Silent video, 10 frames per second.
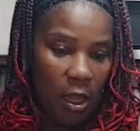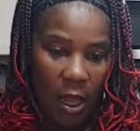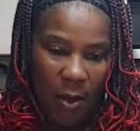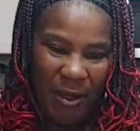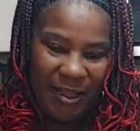
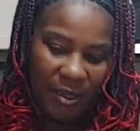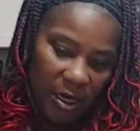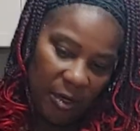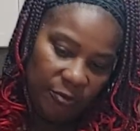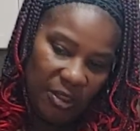I might
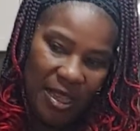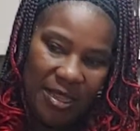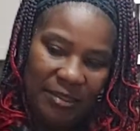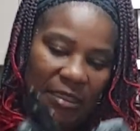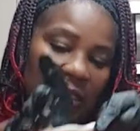cut up
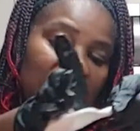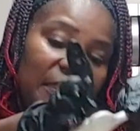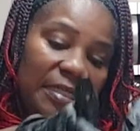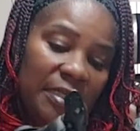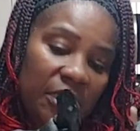just a
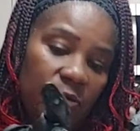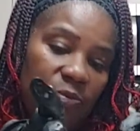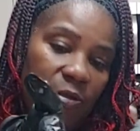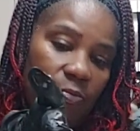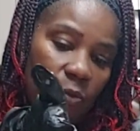little
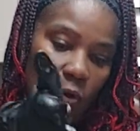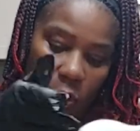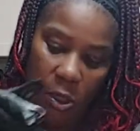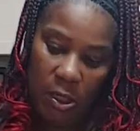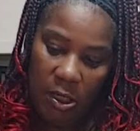bit
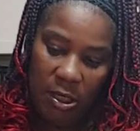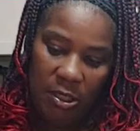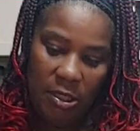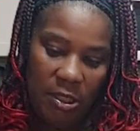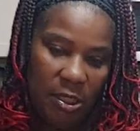more
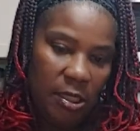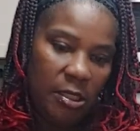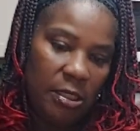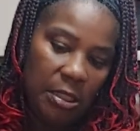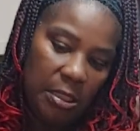
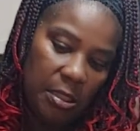onions.